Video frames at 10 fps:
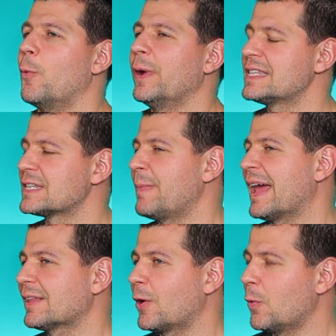With
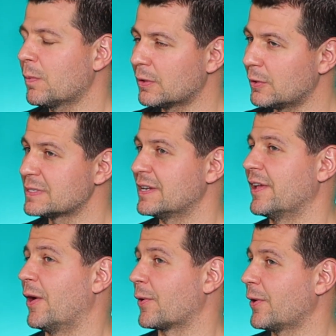Smart Home
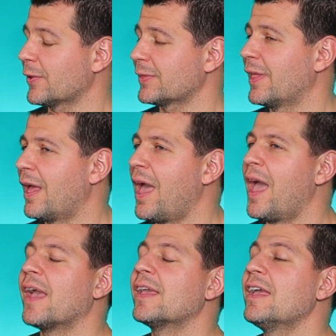Glossary or not,
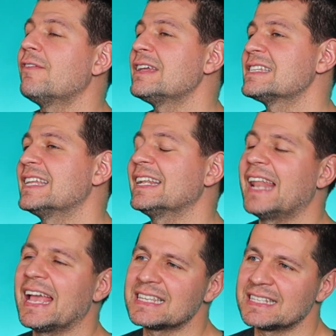here is the
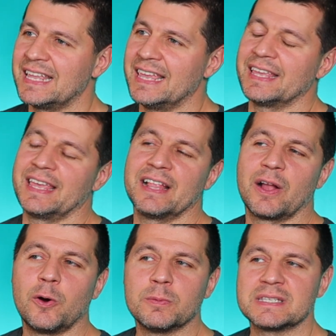next thing in
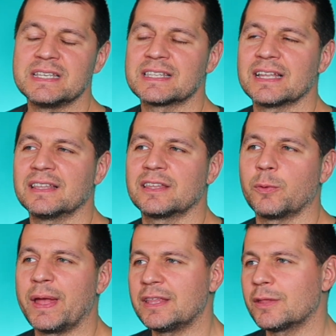Home Assistant
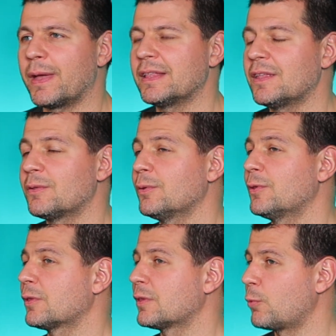
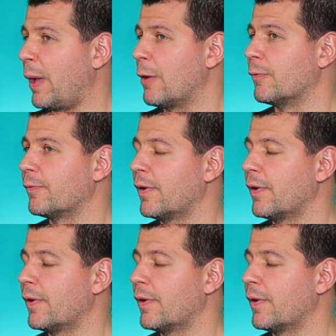2022.12.